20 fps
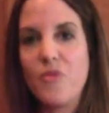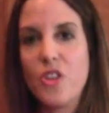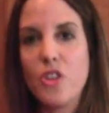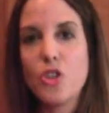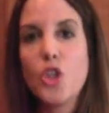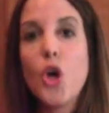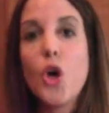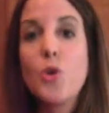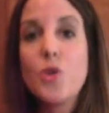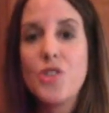
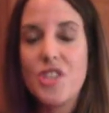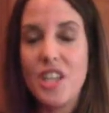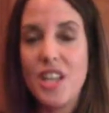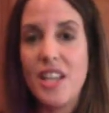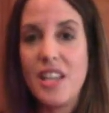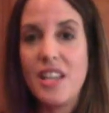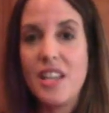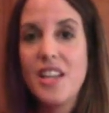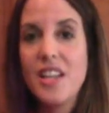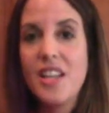
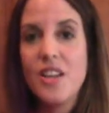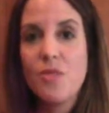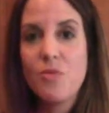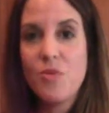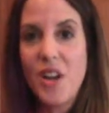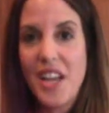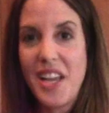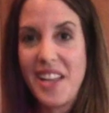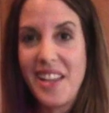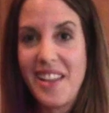lotion
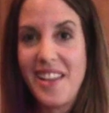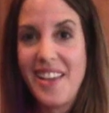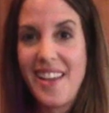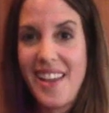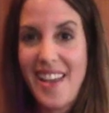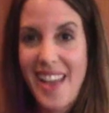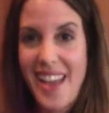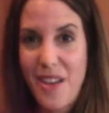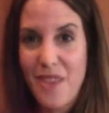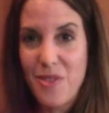right
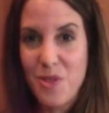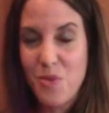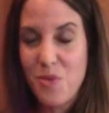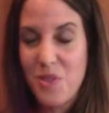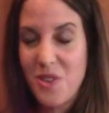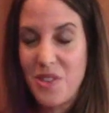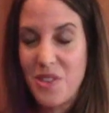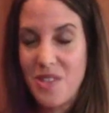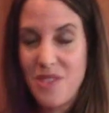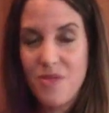
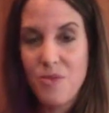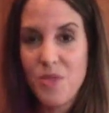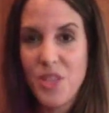afterwards.